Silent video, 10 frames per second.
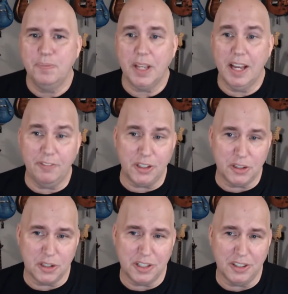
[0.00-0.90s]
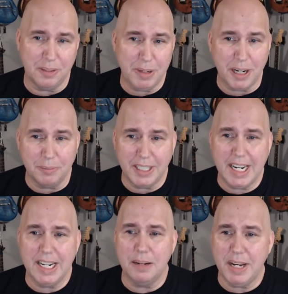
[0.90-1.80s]
if guitar center can become
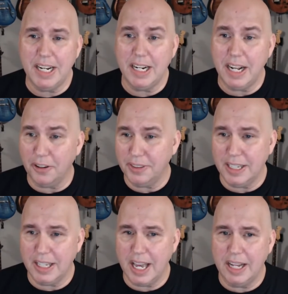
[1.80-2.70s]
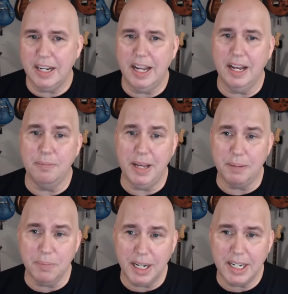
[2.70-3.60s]
lean and mean and healthy again and
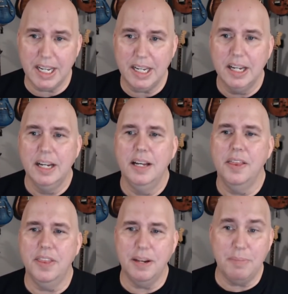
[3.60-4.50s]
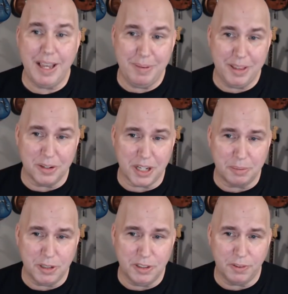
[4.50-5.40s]
make money then maybe there's
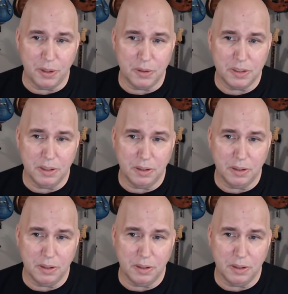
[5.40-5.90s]
opportunities for those